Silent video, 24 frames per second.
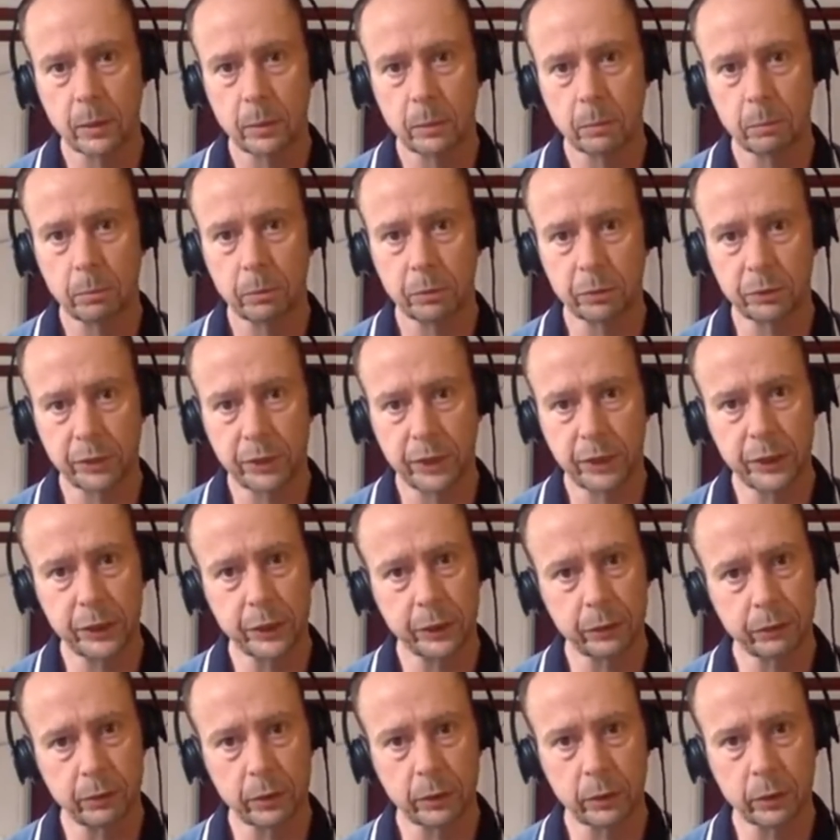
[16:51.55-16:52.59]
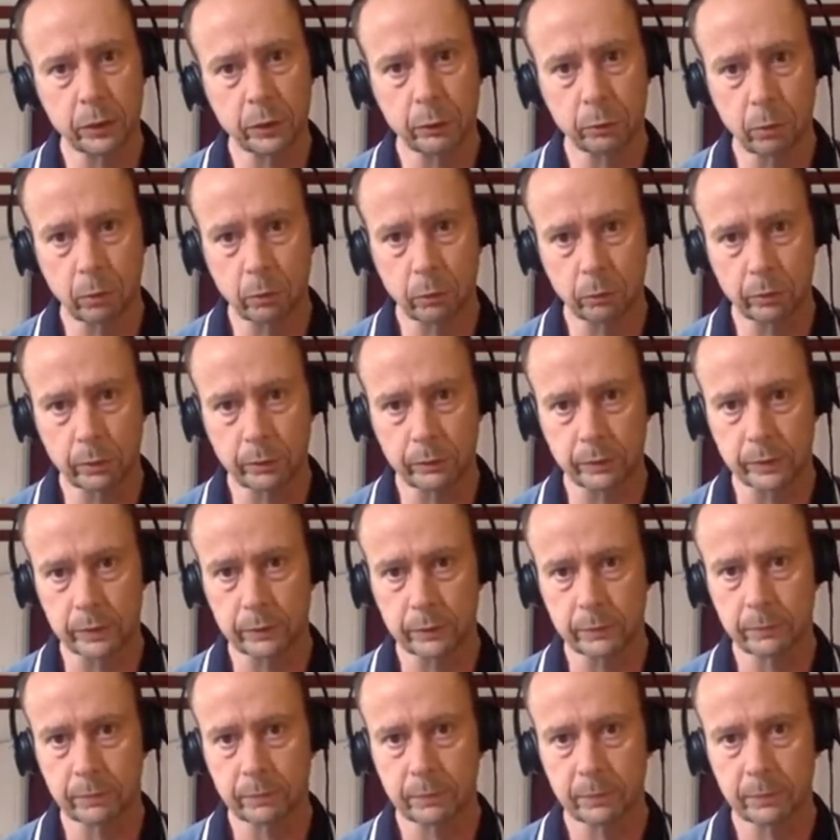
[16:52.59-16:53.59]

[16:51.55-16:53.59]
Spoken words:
procedure and control driven.